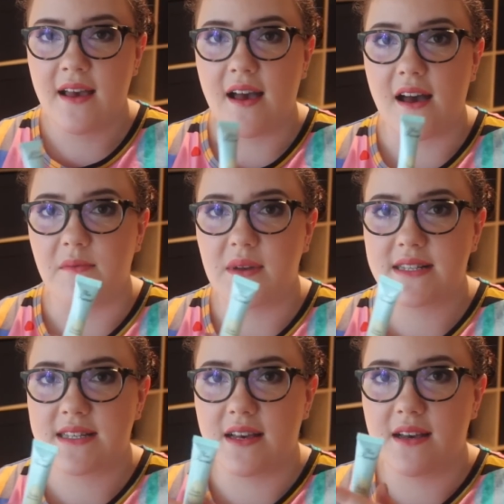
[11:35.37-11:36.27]

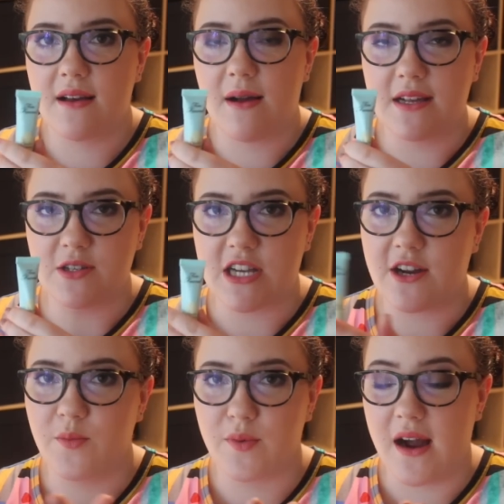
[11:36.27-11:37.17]
It's a
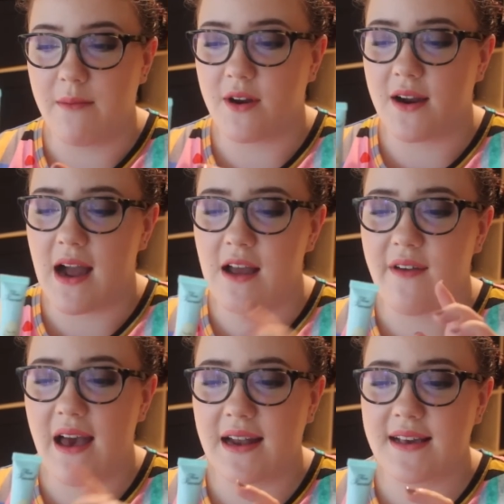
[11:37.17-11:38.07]
eyeshadow primer. I've
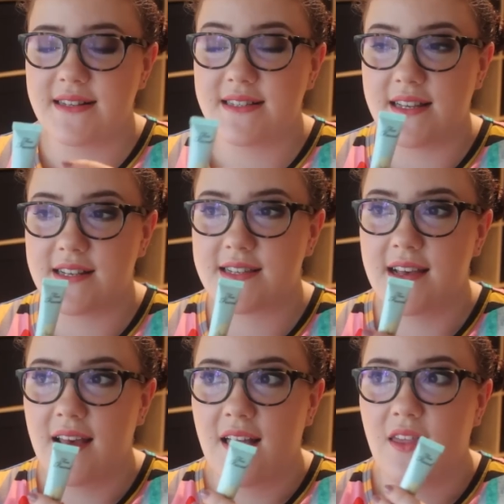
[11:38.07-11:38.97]
had it since
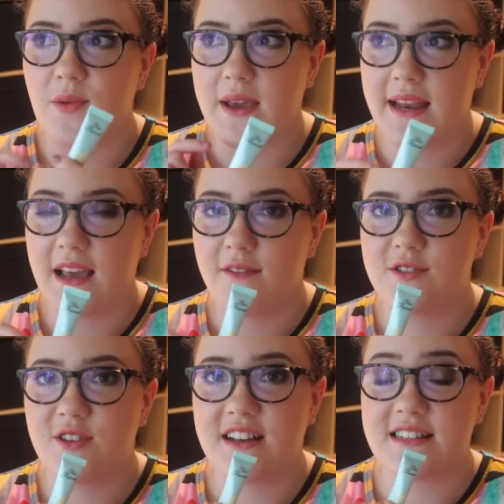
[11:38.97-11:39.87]
the beginning of
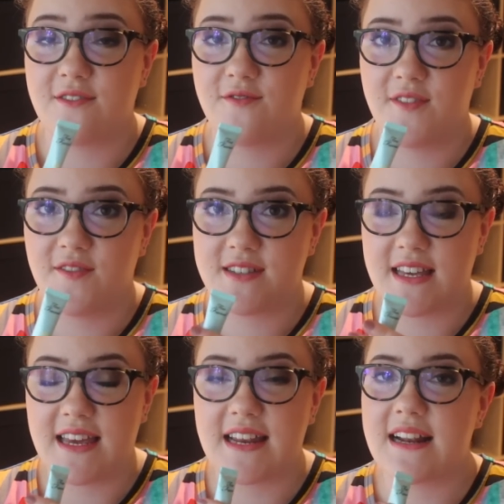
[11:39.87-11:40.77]

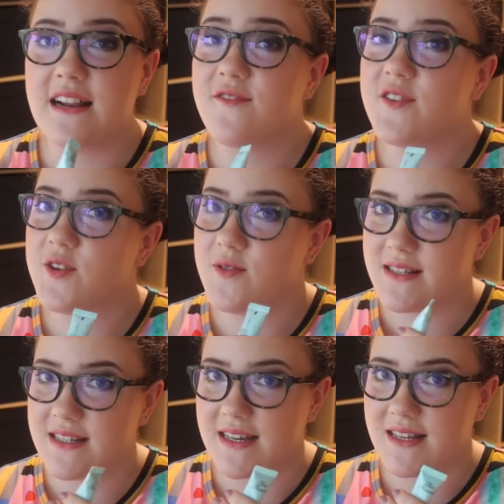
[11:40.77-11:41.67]
2015, and I've
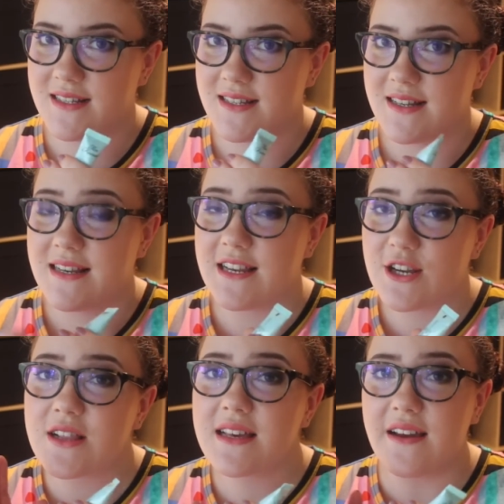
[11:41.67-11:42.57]
used it
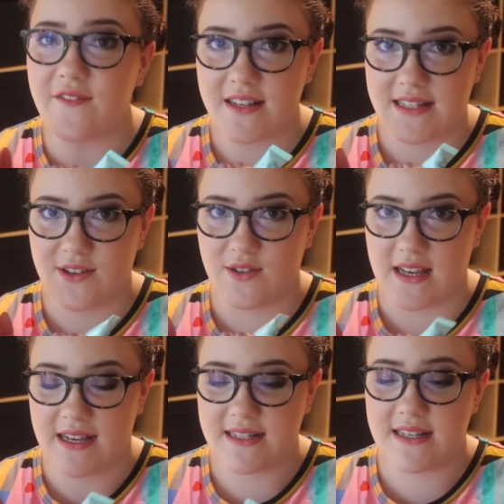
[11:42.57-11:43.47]
nearly every single
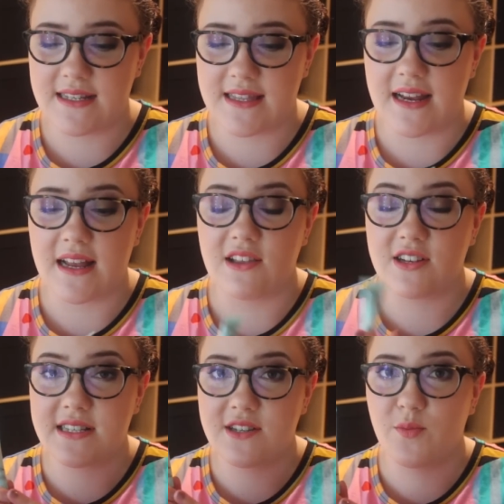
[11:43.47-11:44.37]
day since then, and
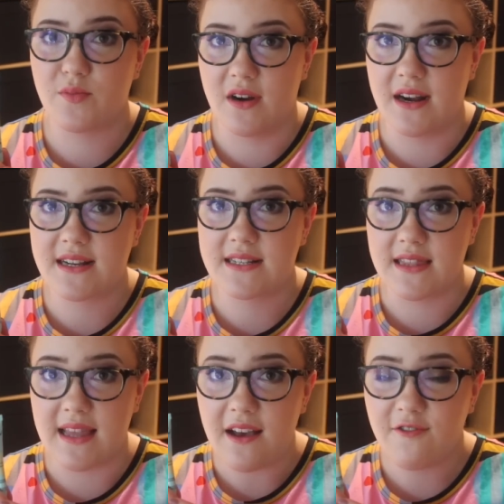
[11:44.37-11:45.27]
there's still product
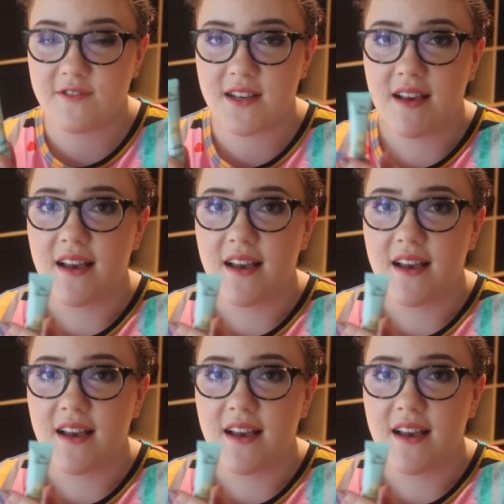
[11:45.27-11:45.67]
left.